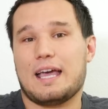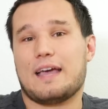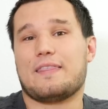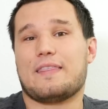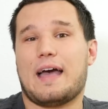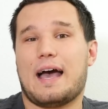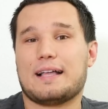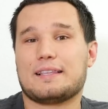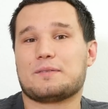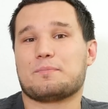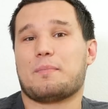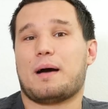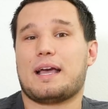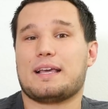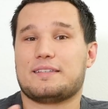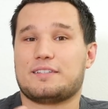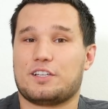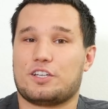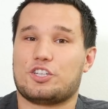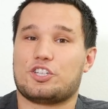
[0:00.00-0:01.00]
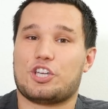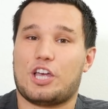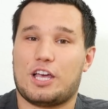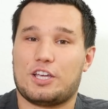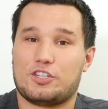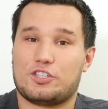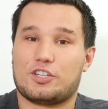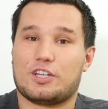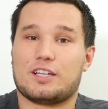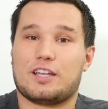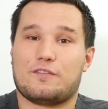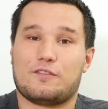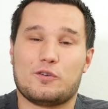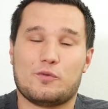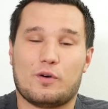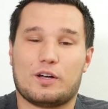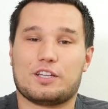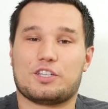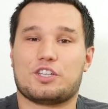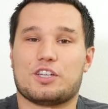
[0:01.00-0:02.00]
and that's my suggestion if you
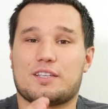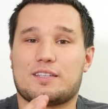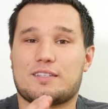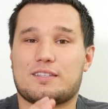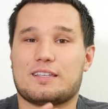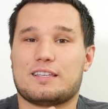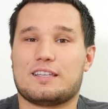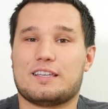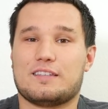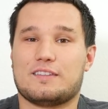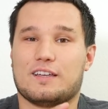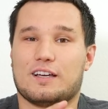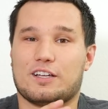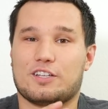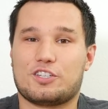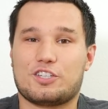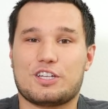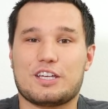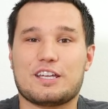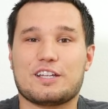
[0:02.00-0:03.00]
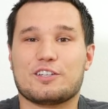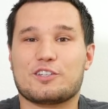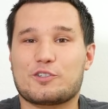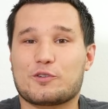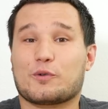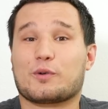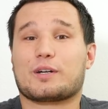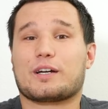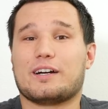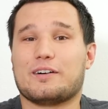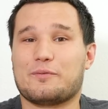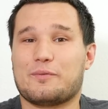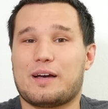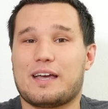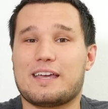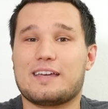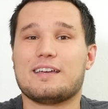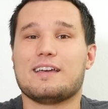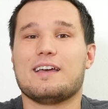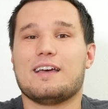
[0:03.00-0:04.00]
want to just see the cheat shortcut
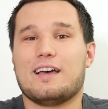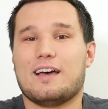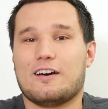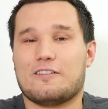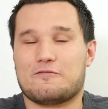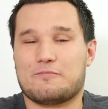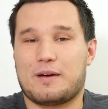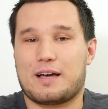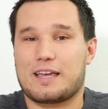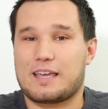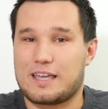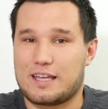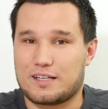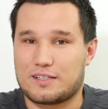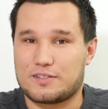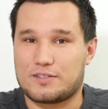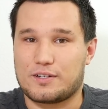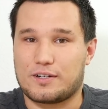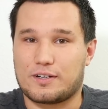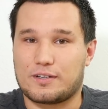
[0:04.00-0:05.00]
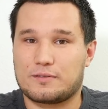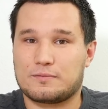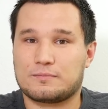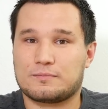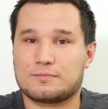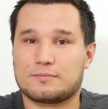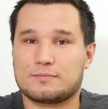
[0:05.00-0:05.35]
way of my answer.